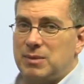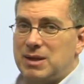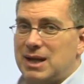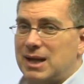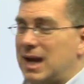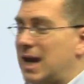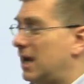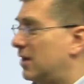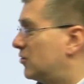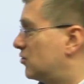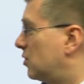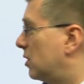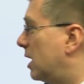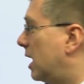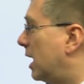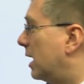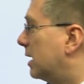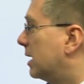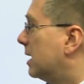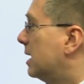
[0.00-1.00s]
be an
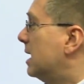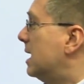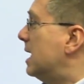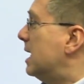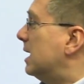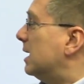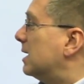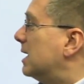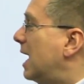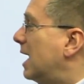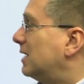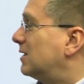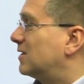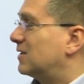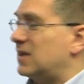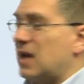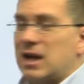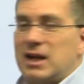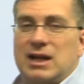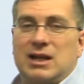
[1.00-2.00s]
astronaut. Not
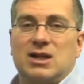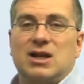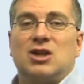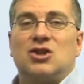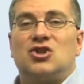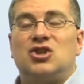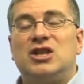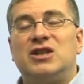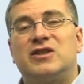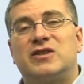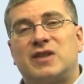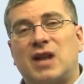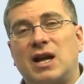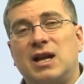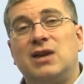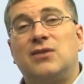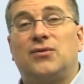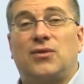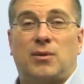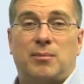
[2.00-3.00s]
studied, she
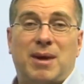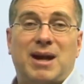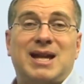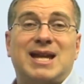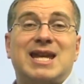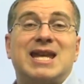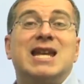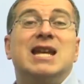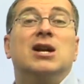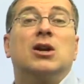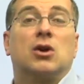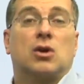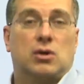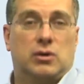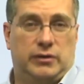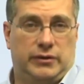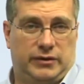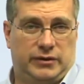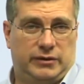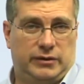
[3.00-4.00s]
studied for many
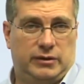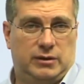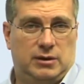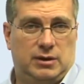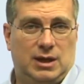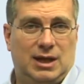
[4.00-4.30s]
years,